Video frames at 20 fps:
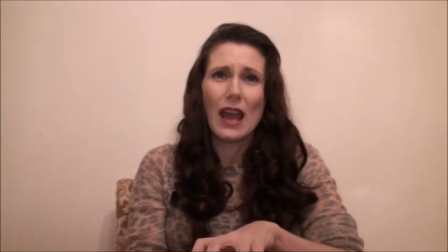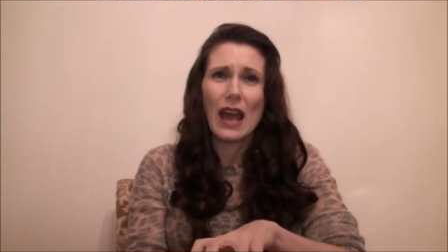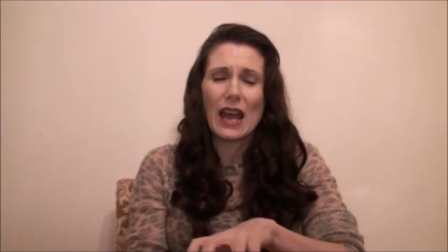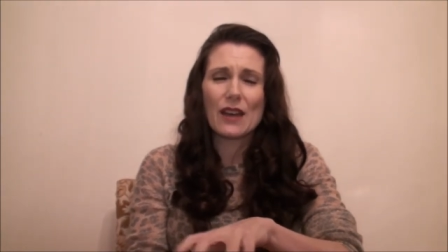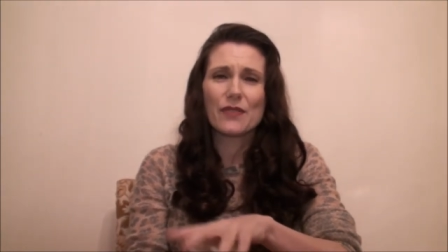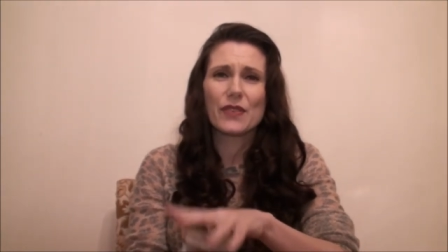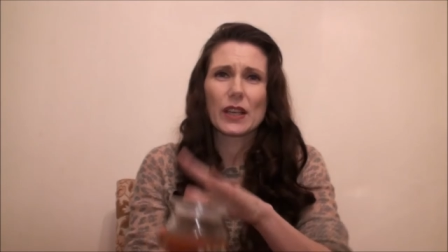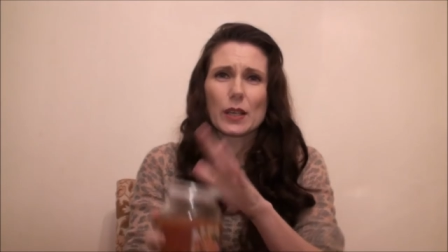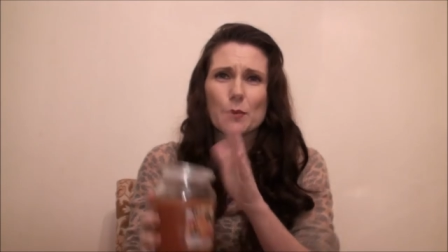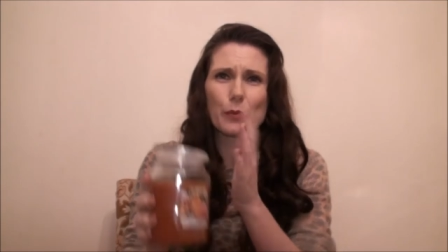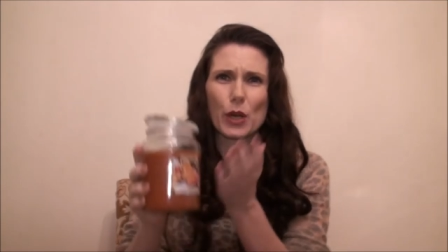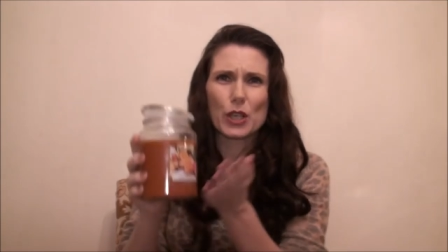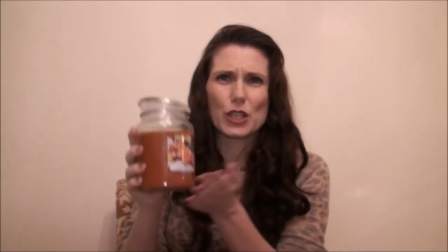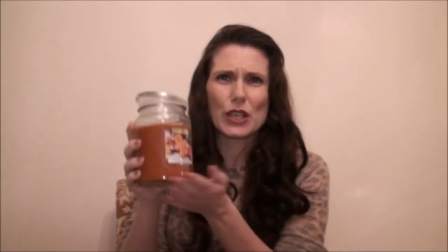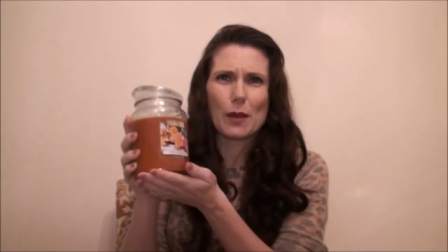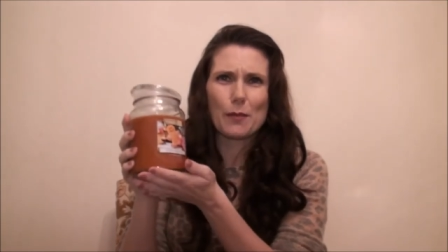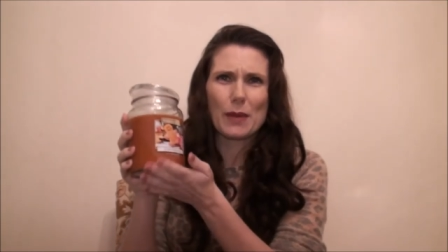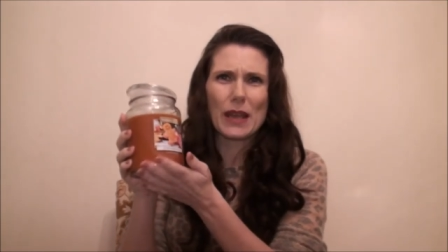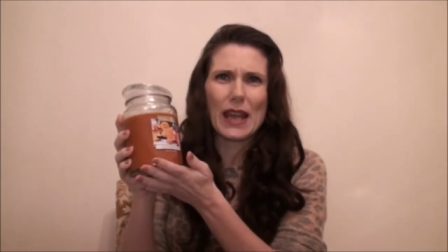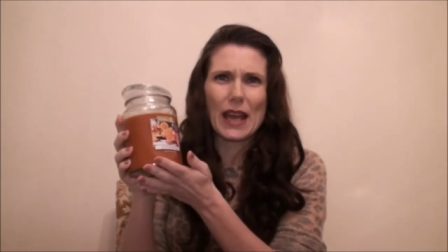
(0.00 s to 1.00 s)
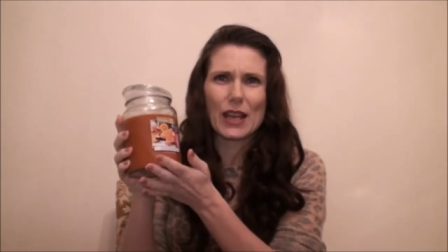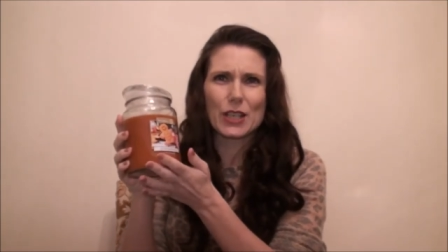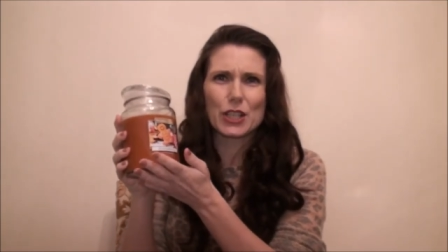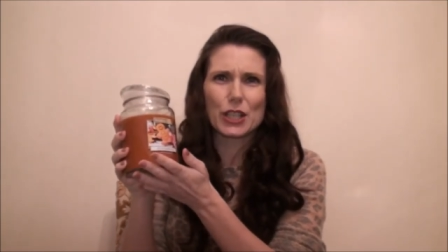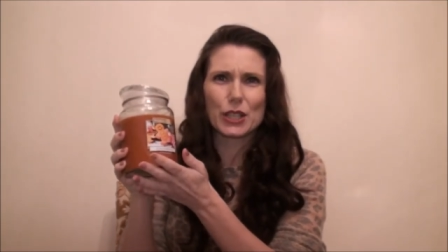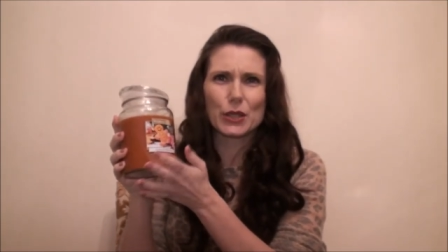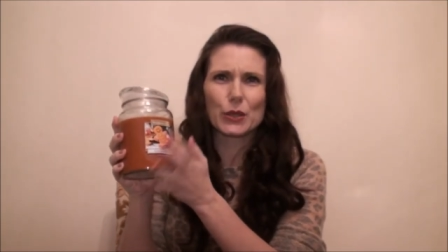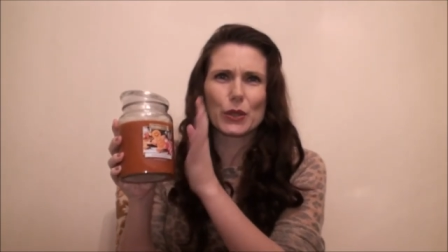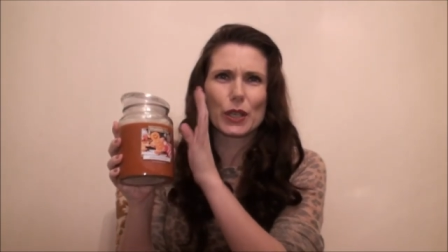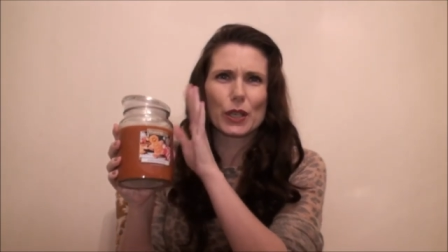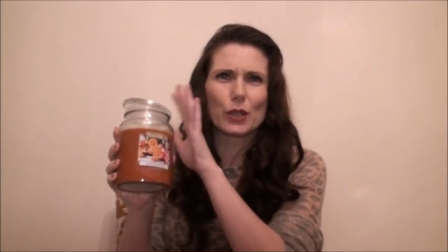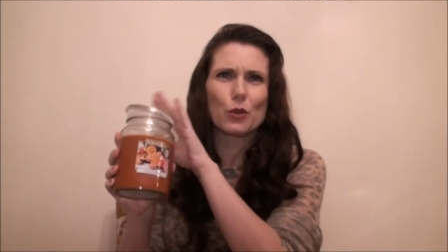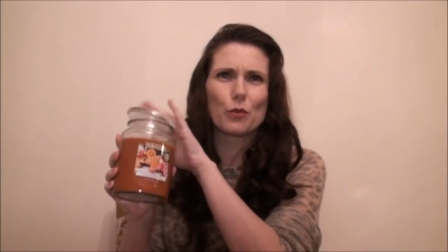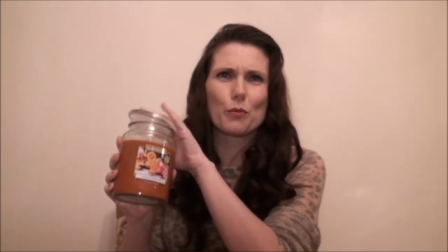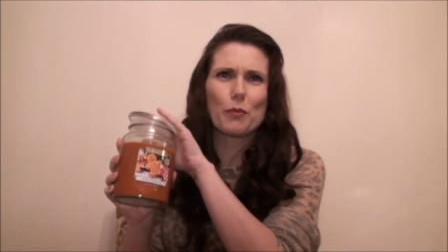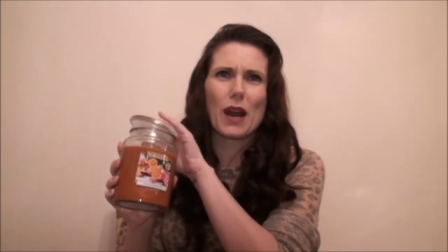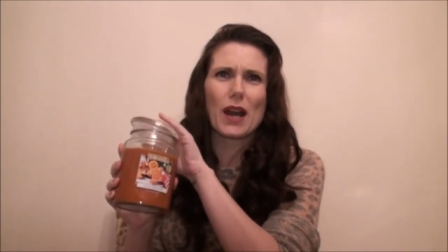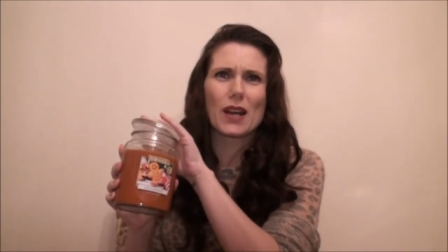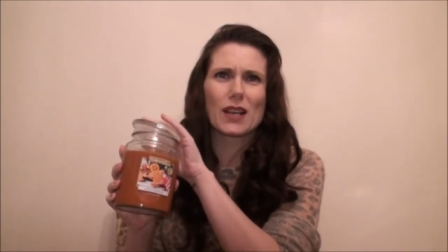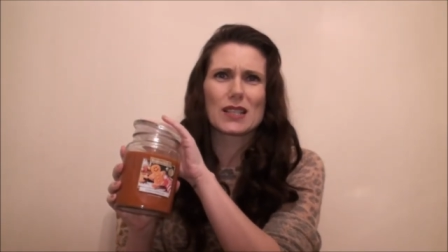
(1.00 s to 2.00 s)
if I can purchase I might actually look in home
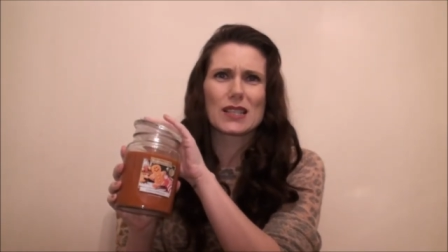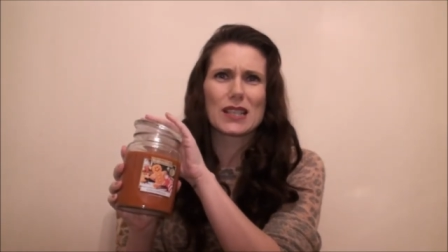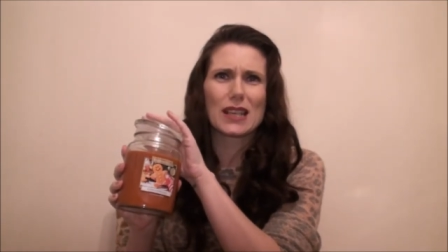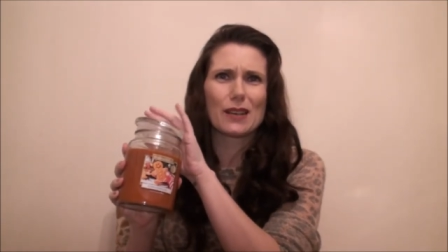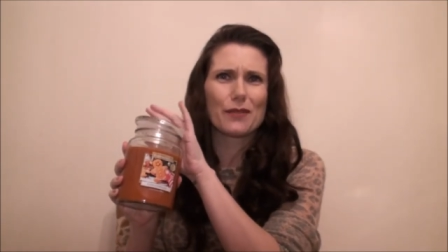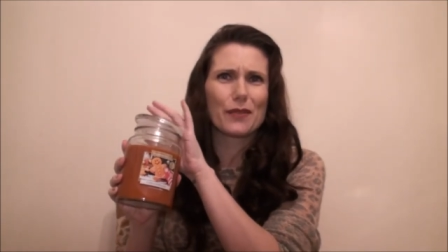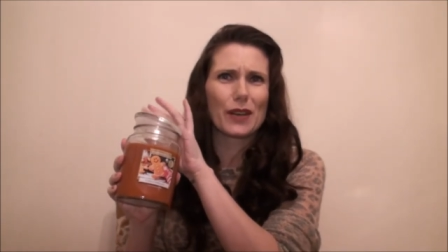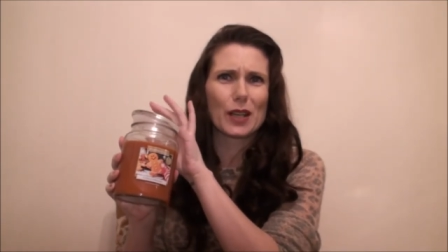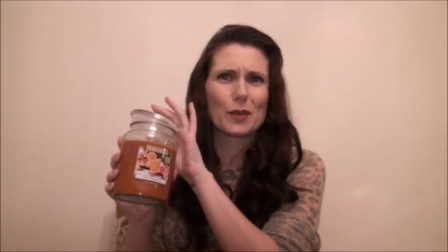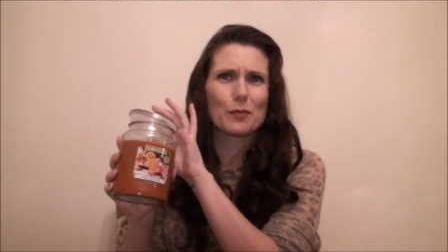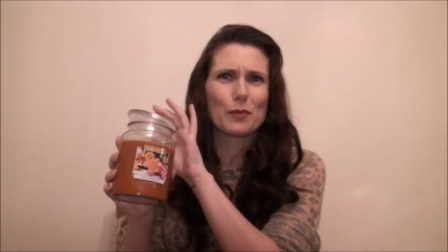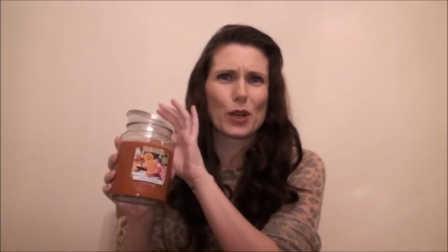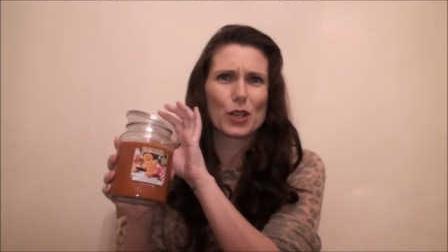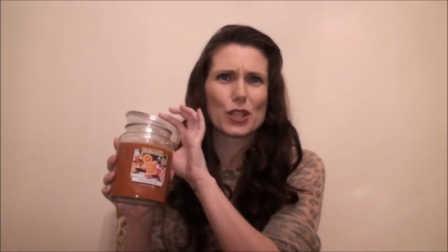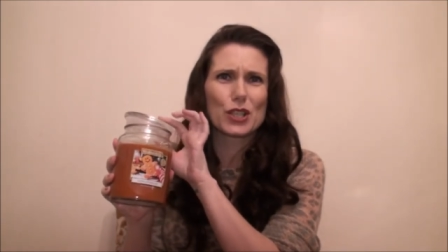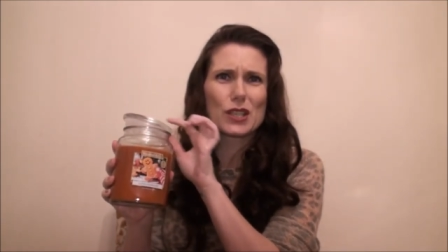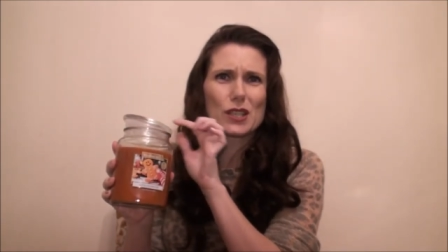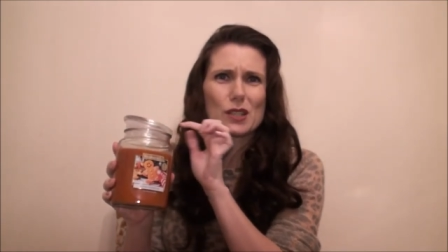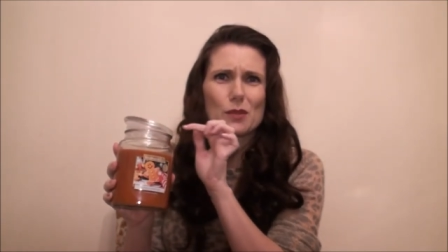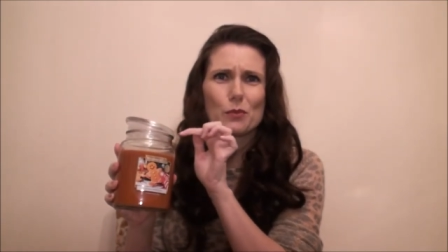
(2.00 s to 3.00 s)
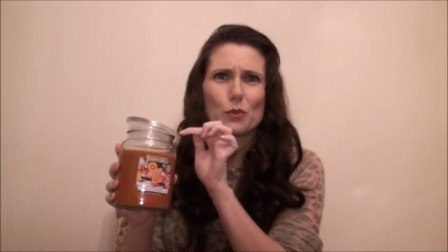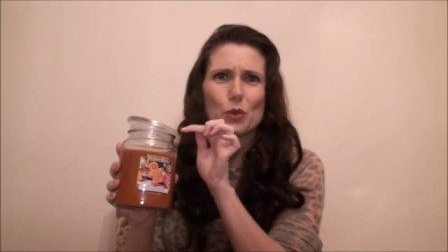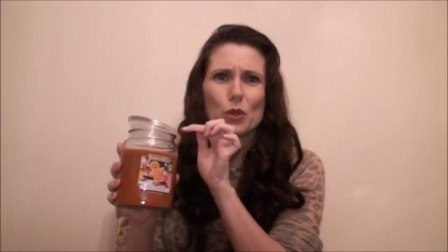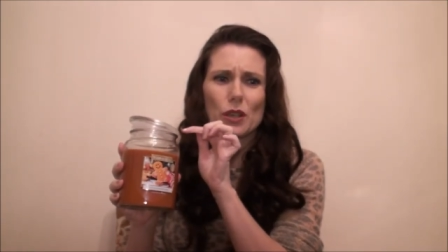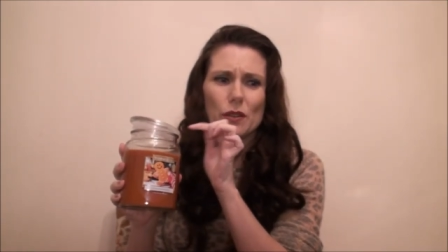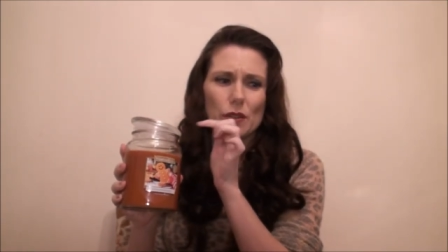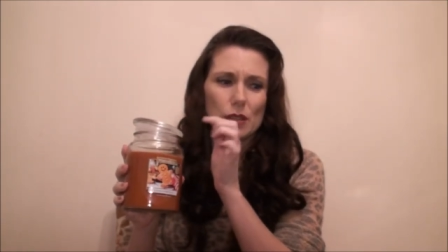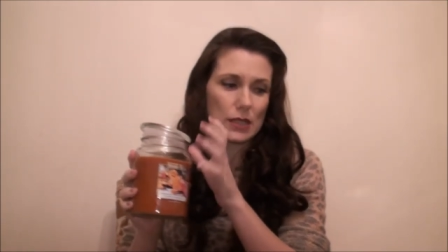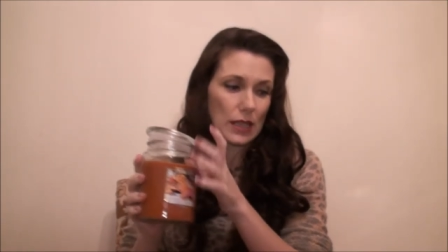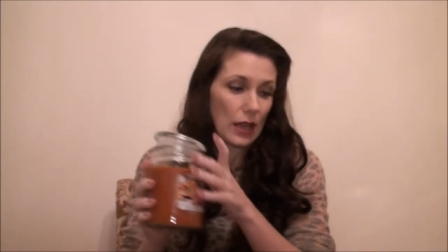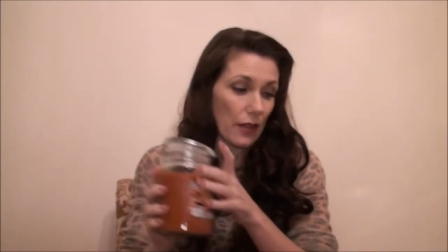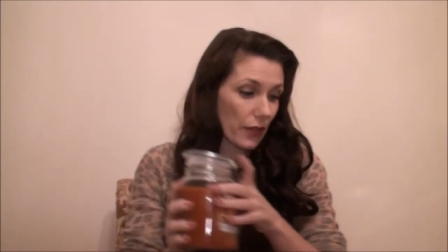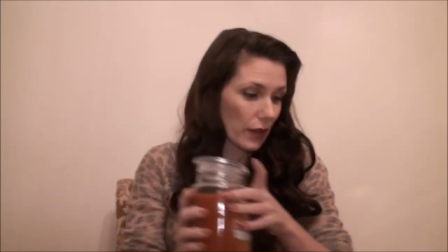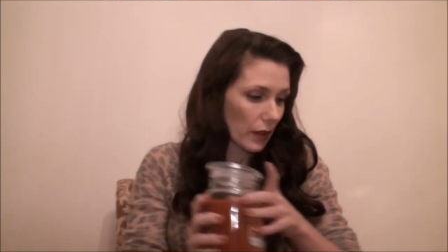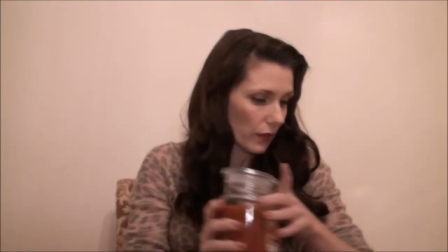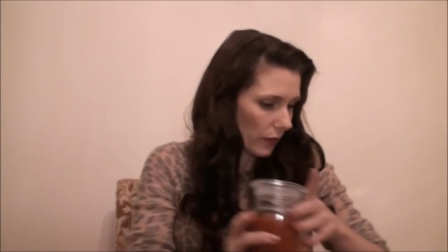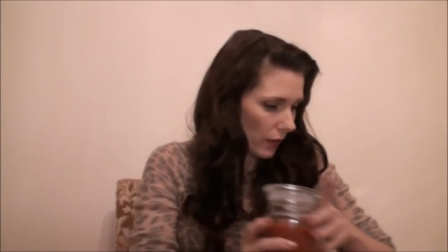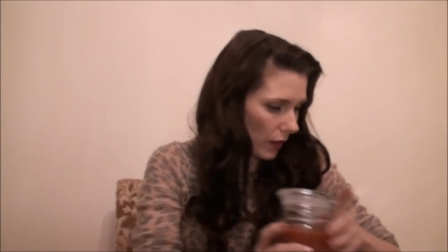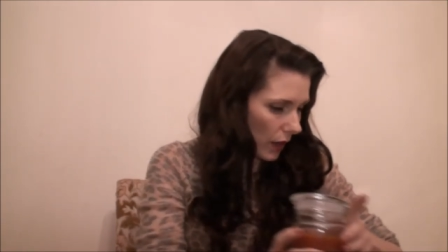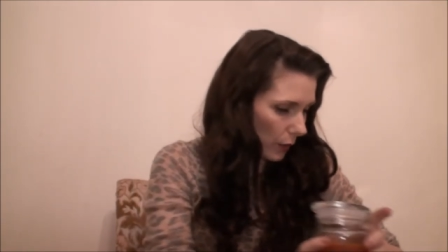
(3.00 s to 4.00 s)
bargains and if I can purchase some more of these I
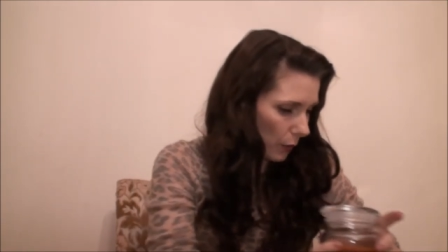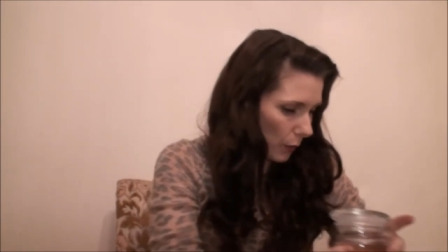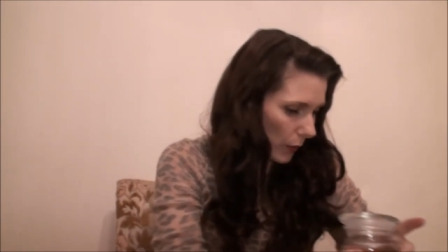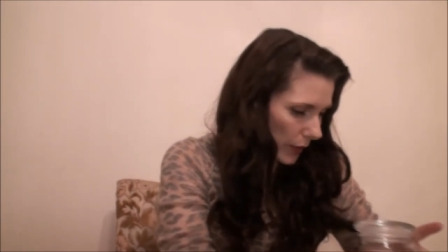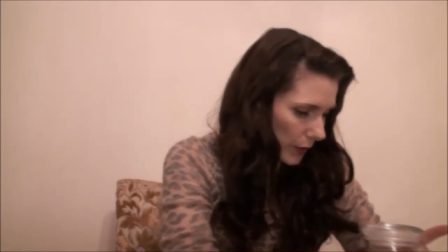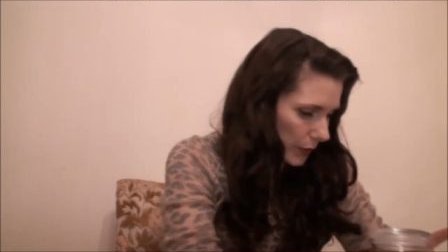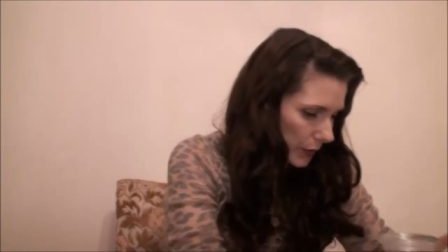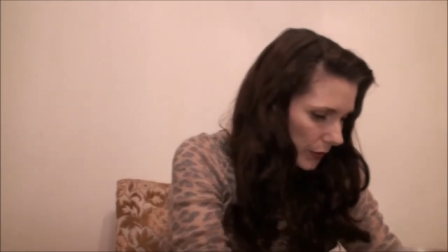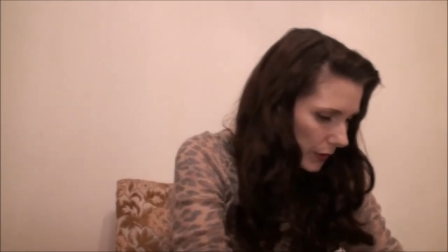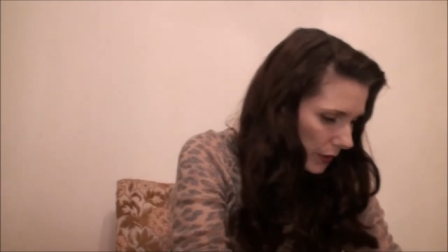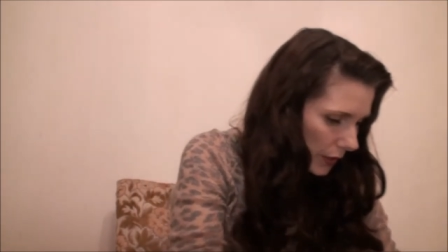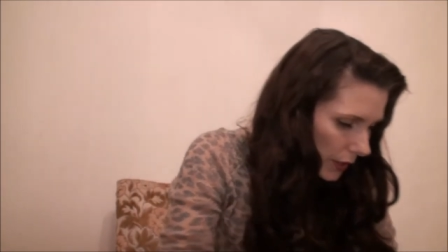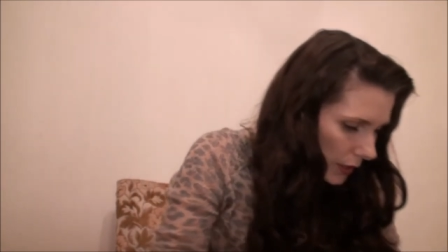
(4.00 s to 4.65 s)
think that I will